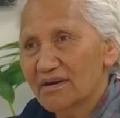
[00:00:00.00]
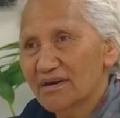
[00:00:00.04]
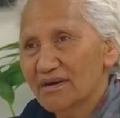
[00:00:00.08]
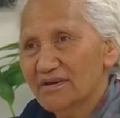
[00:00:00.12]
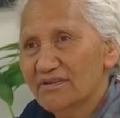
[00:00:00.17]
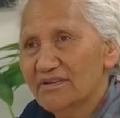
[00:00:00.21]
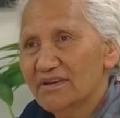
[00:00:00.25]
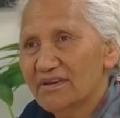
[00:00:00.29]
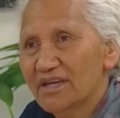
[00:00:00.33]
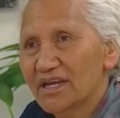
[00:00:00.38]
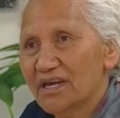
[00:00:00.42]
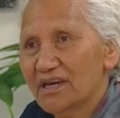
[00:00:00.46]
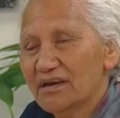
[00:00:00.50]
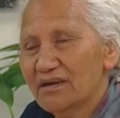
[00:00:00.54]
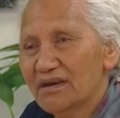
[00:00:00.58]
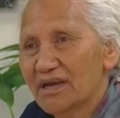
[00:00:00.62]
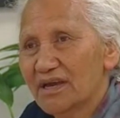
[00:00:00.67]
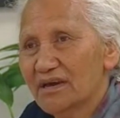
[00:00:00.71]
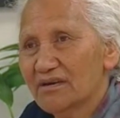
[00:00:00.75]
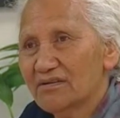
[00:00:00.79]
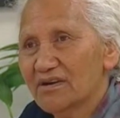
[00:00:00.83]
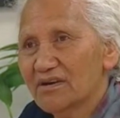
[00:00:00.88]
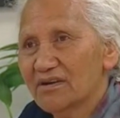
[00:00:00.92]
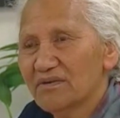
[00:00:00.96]
I think our,
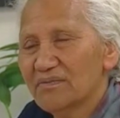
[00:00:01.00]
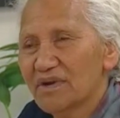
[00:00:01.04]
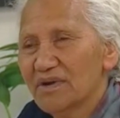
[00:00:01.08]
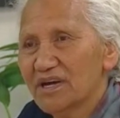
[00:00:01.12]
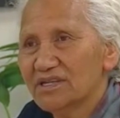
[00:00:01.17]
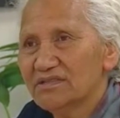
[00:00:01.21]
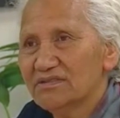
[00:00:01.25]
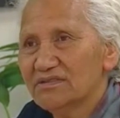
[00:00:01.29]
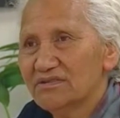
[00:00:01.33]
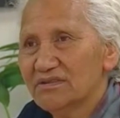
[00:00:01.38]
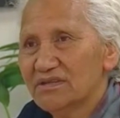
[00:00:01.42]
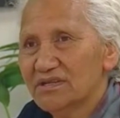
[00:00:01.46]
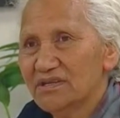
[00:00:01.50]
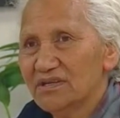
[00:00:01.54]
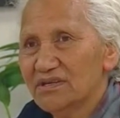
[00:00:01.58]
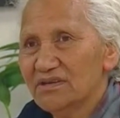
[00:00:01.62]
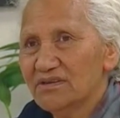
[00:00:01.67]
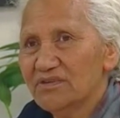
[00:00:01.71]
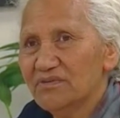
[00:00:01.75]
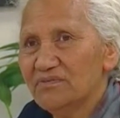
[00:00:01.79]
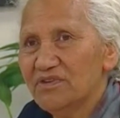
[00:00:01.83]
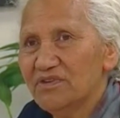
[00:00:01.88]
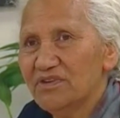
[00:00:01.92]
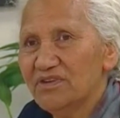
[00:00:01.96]
our kaumātua in the
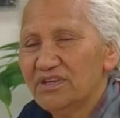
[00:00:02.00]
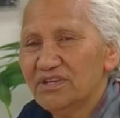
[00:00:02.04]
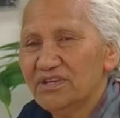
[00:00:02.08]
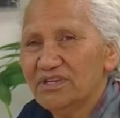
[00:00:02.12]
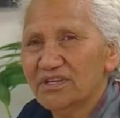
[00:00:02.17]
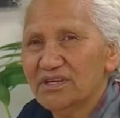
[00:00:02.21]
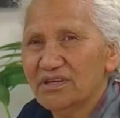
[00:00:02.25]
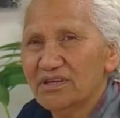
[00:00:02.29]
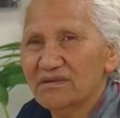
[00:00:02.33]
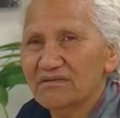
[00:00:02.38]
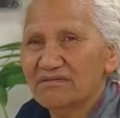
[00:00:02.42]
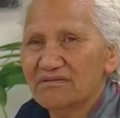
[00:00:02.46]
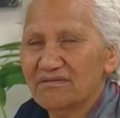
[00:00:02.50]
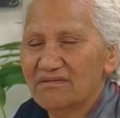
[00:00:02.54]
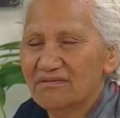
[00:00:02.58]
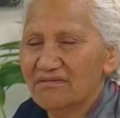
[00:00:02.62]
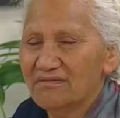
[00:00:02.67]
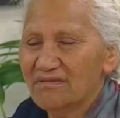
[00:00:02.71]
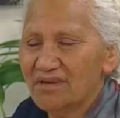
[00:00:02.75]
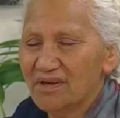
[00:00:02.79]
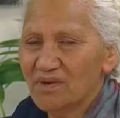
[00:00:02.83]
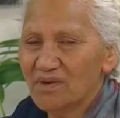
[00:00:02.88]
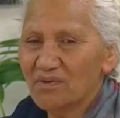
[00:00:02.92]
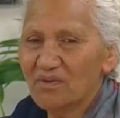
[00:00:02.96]
community, are,
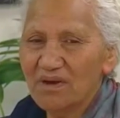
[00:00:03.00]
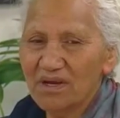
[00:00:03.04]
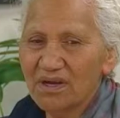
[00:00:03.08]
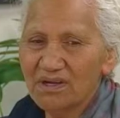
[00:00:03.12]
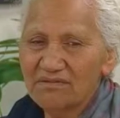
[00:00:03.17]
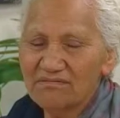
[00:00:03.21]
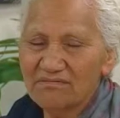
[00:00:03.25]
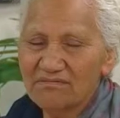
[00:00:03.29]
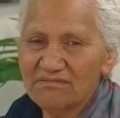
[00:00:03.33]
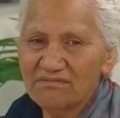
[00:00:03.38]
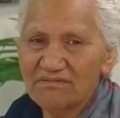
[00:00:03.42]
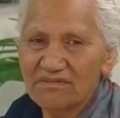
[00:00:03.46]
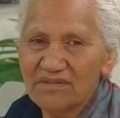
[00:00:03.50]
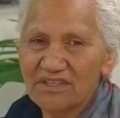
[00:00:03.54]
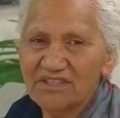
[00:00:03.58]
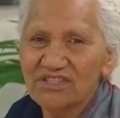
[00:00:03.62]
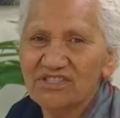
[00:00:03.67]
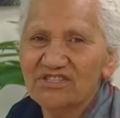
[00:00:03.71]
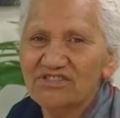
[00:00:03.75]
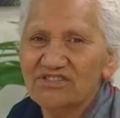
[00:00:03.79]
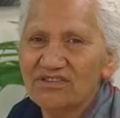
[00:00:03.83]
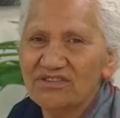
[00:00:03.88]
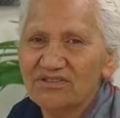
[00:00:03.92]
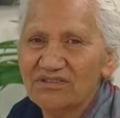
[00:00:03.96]
they're quite
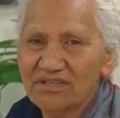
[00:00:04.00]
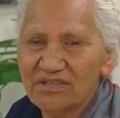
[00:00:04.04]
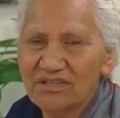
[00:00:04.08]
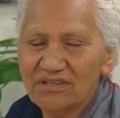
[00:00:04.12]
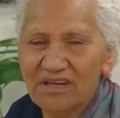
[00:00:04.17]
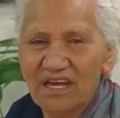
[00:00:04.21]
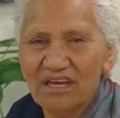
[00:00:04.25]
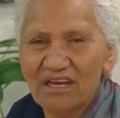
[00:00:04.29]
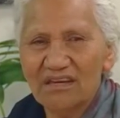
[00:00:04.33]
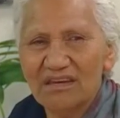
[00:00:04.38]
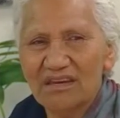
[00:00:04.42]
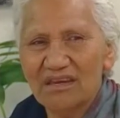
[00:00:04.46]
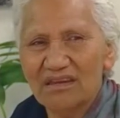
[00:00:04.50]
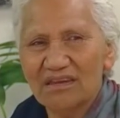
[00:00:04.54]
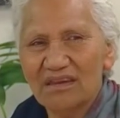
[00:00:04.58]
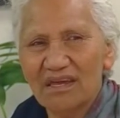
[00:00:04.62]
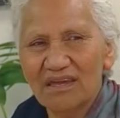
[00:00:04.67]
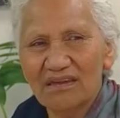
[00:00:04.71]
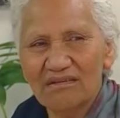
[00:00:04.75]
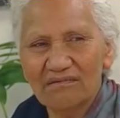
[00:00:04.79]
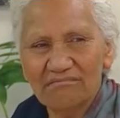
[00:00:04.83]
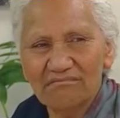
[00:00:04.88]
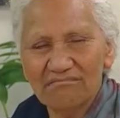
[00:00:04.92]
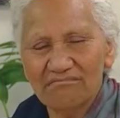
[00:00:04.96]
astute and
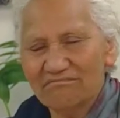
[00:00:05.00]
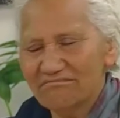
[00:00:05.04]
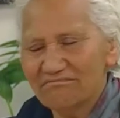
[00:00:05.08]
they,